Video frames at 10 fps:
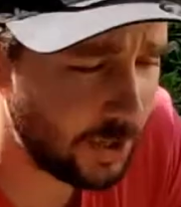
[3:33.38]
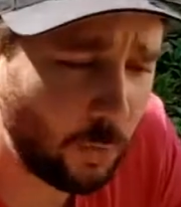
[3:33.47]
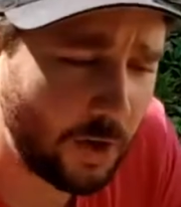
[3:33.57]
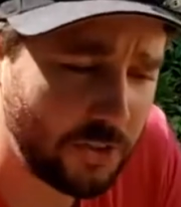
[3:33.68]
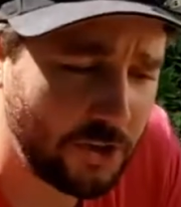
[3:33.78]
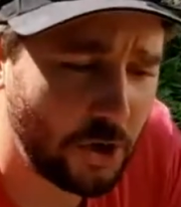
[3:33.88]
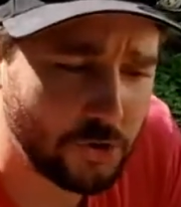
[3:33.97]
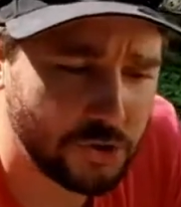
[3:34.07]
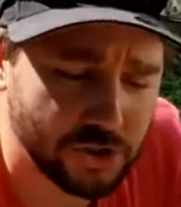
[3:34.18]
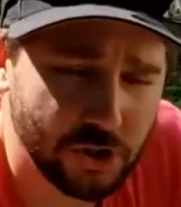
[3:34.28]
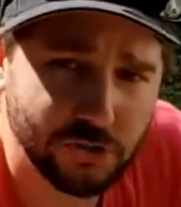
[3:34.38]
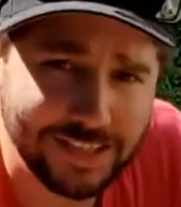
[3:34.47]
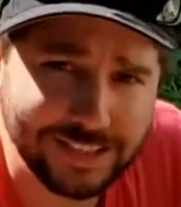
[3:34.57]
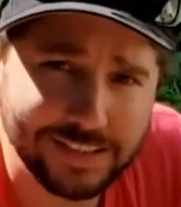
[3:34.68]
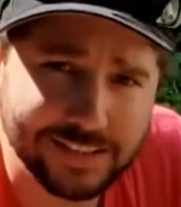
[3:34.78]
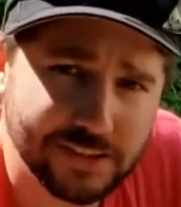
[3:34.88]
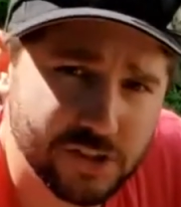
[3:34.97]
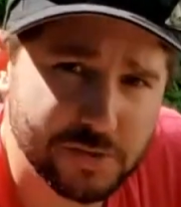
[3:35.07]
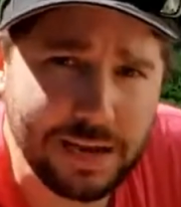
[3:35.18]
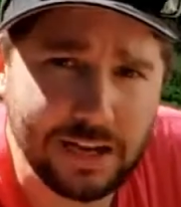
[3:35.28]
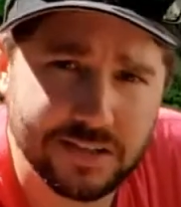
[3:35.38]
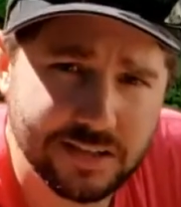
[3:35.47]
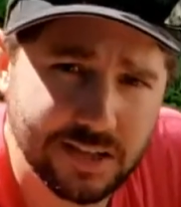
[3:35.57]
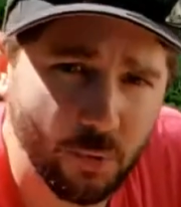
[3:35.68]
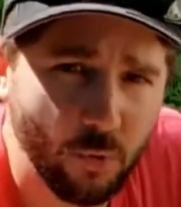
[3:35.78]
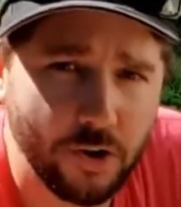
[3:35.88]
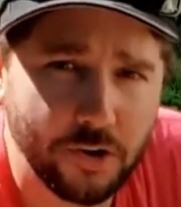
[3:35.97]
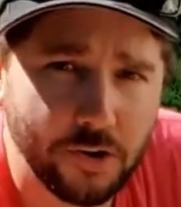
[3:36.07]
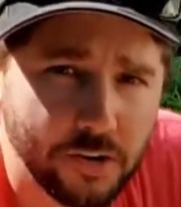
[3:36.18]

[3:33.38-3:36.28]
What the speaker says: where the nose just goes like this and just bounces in the water.